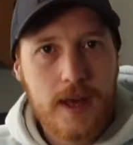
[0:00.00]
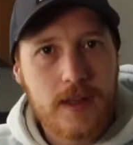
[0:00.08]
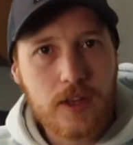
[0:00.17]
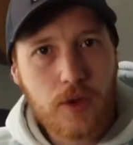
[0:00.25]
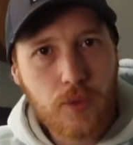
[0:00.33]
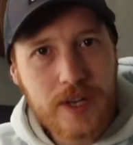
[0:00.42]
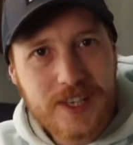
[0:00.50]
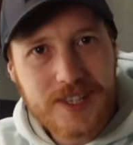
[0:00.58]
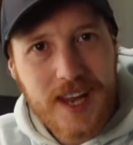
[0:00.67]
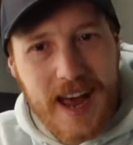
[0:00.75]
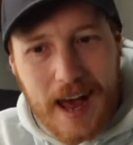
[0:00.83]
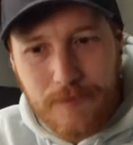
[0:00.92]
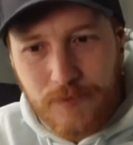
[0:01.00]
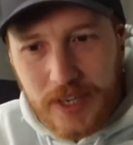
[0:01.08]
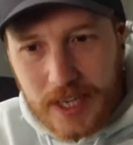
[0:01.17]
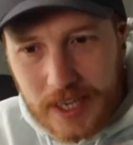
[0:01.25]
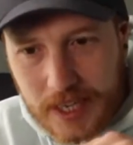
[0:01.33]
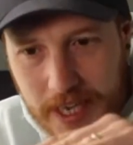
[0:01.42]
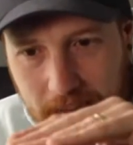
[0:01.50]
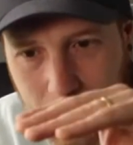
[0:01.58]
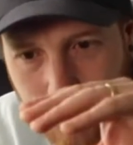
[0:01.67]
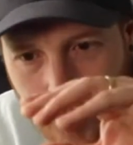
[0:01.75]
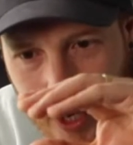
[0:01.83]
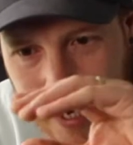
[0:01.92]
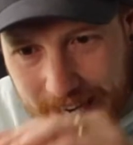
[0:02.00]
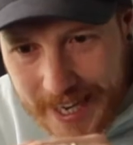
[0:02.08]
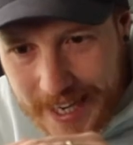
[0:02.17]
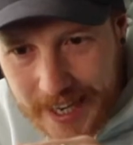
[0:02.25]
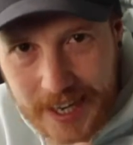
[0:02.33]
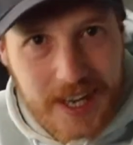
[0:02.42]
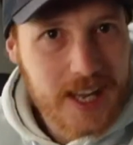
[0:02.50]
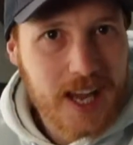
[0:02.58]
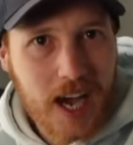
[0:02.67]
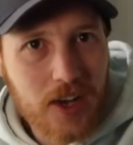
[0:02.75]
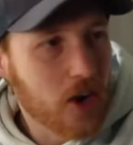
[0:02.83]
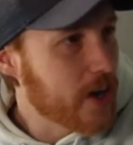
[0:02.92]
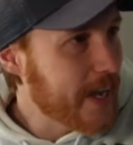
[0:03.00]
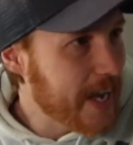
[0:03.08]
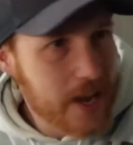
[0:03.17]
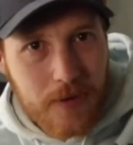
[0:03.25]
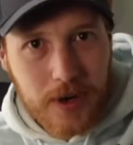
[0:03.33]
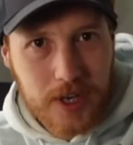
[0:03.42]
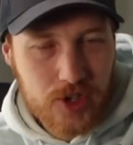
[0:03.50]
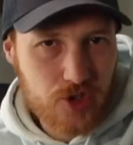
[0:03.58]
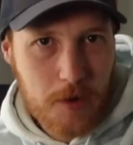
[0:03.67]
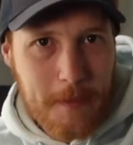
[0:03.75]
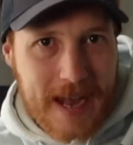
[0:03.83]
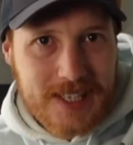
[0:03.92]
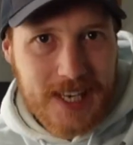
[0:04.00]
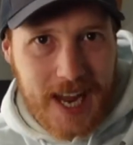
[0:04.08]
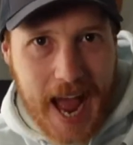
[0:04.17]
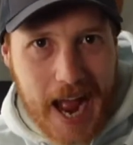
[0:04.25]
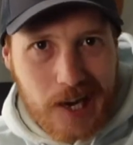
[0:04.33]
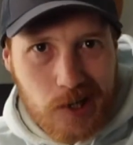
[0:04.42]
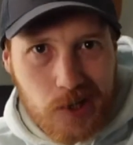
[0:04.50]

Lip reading: Now the reason I have the camera here and not here at a dramatic angle